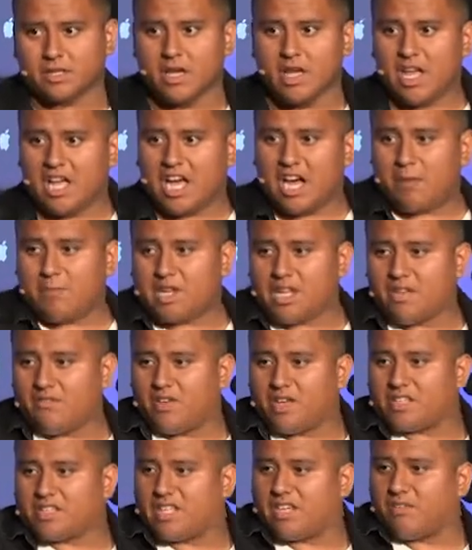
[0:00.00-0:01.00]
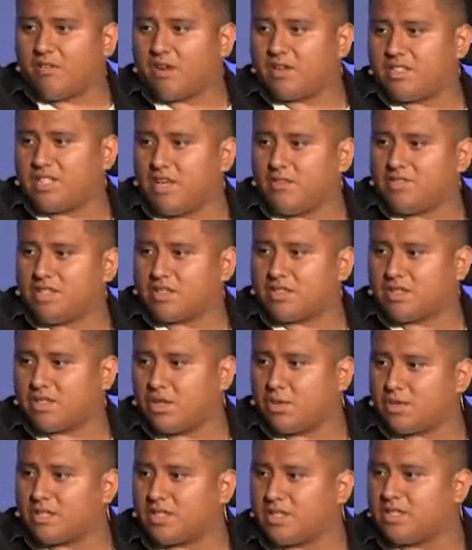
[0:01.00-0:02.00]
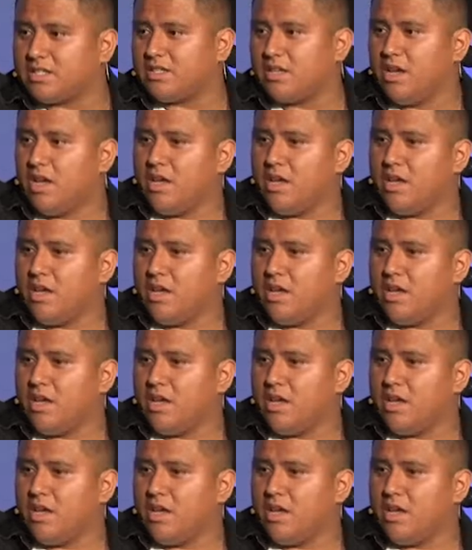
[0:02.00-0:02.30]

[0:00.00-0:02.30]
How many of us give ourselves excuses